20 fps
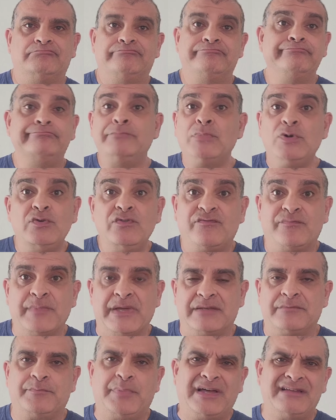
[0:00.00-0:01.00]

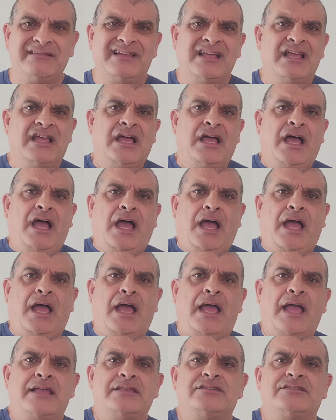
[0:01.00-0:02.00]
movement. But
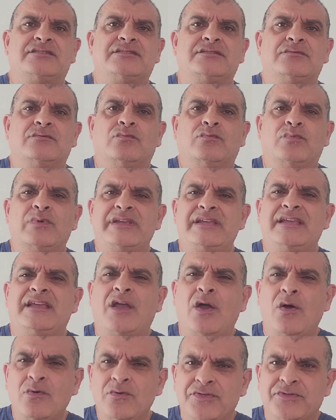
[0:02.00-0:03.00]
as we
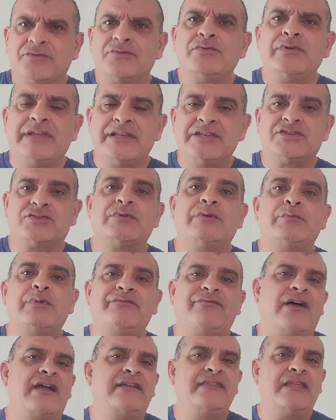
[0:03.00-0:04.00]
go through history,
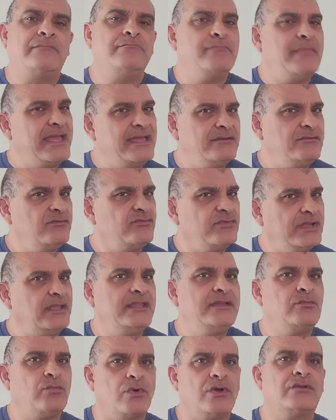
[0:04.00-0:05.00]
we find that men
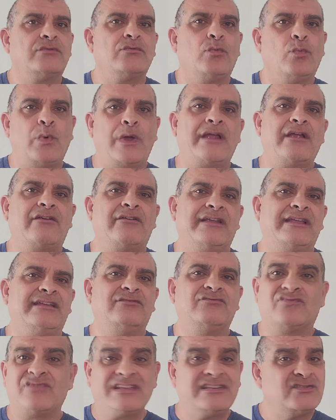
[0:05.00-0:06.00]
really weren't
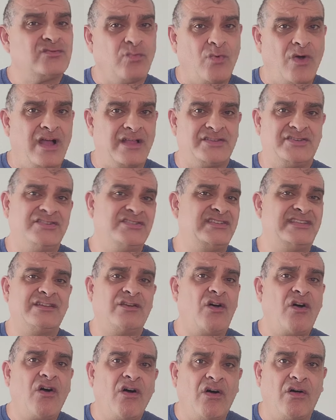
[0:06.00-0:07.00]
wearing wristwatches at
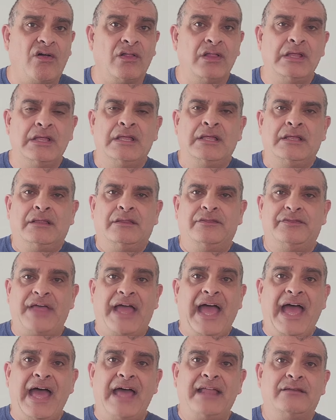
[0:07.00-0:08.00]
all.
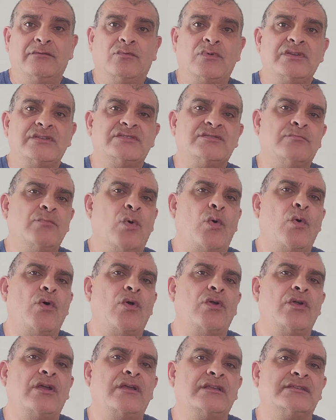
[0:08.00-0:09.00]
That was
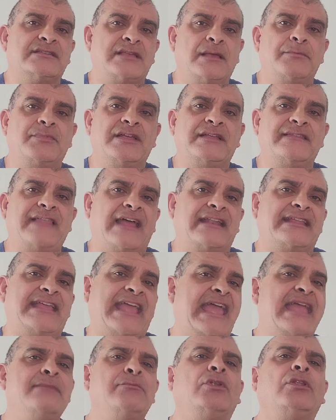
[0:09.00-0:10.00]
more something that
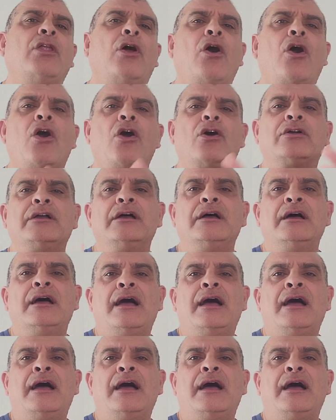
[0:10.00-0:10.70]
came along